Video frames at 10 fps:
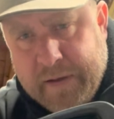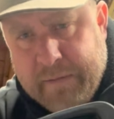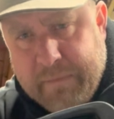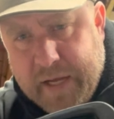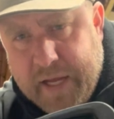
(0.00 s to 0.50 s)

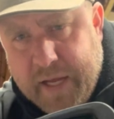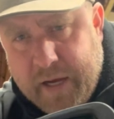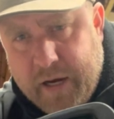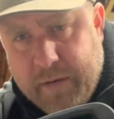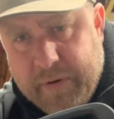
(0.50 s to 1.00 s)
by a
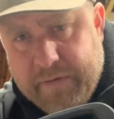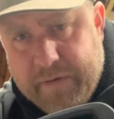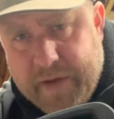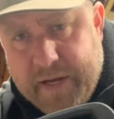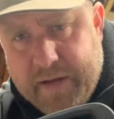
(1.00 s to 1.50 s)
Harbor
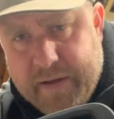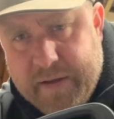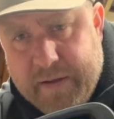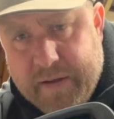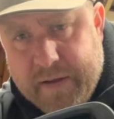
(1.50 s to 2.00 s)
Freight
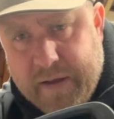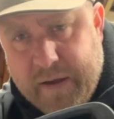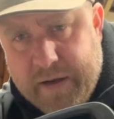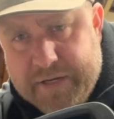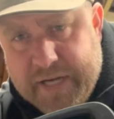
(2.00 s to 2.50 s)

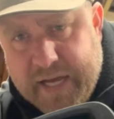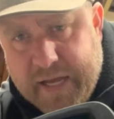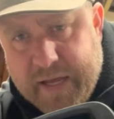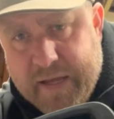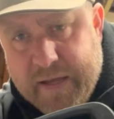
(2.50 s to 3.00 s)
car
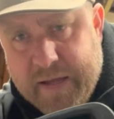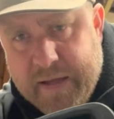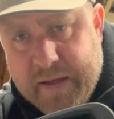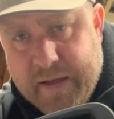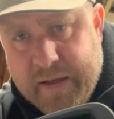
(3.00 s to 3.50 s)
jack.
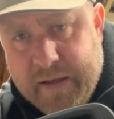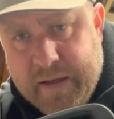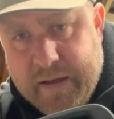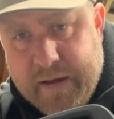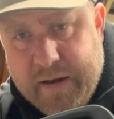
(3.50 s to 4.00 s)

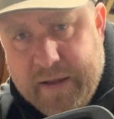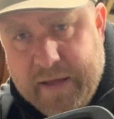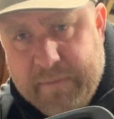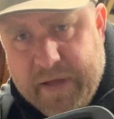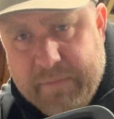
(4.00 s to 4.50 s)
And
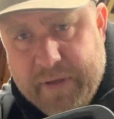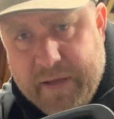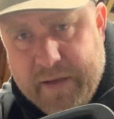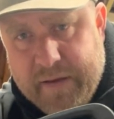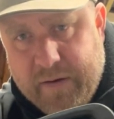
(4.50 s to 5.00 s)
that might
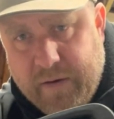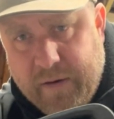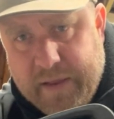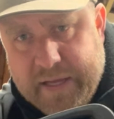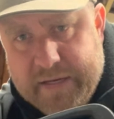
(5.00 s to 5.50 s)
be
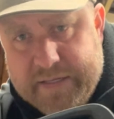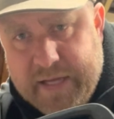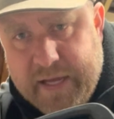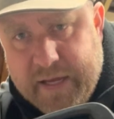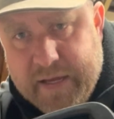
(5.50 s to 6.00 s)
all it can
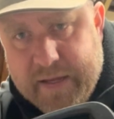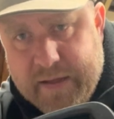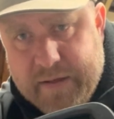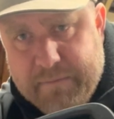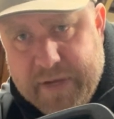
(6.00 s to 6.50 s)
take
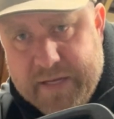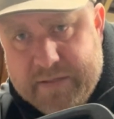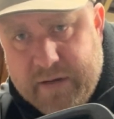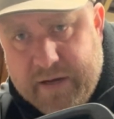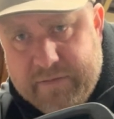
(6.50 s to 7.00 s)
based
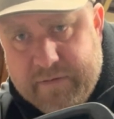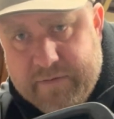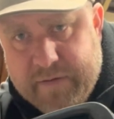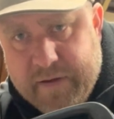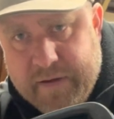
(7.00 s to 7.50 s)
off
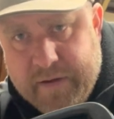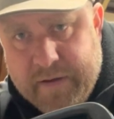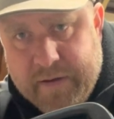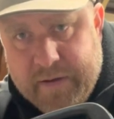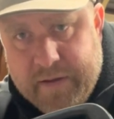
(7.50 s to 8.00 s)
of
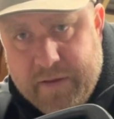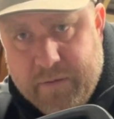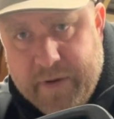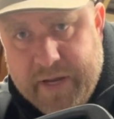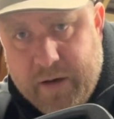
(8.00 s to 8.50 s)
the
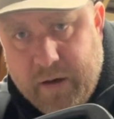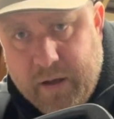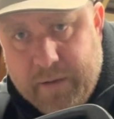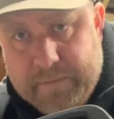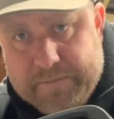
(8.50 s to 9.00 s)

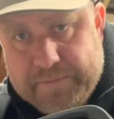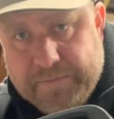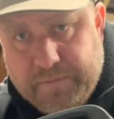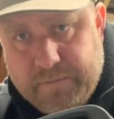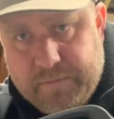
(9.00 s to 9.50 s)
recall.
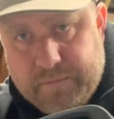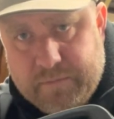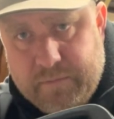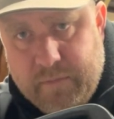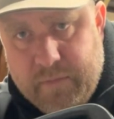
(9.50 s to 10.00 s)

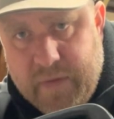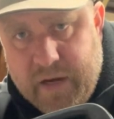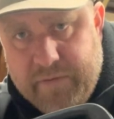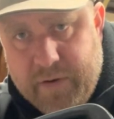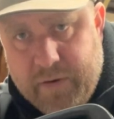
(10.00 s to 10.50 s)
And
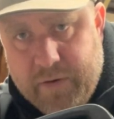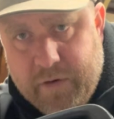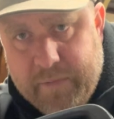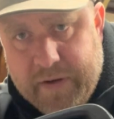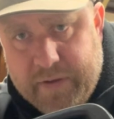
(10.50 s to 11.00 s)
if you don't know
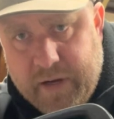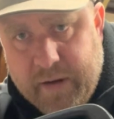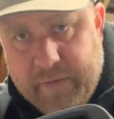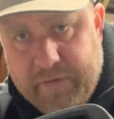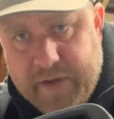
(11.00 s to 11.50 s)
about the
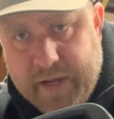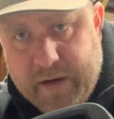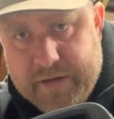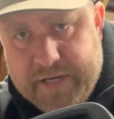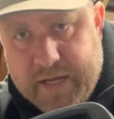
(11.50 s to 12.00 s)
Harbor Freight
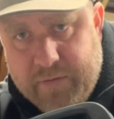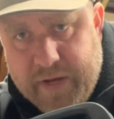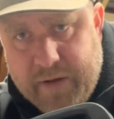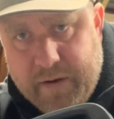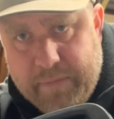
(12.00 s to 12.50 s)
car jack
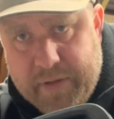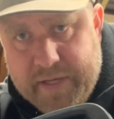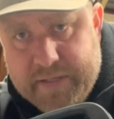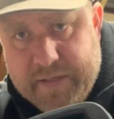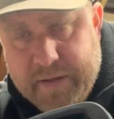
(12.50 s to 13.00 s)
recall,
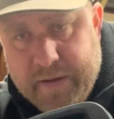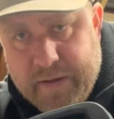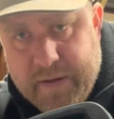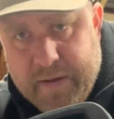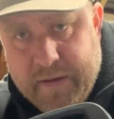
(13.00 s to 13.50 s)
please
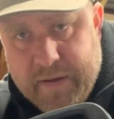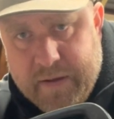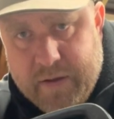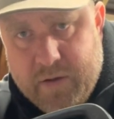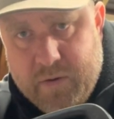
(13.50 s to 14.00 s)

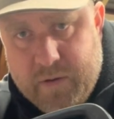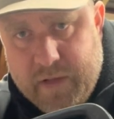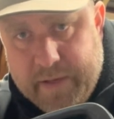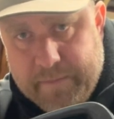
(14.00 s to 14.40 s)
Google it.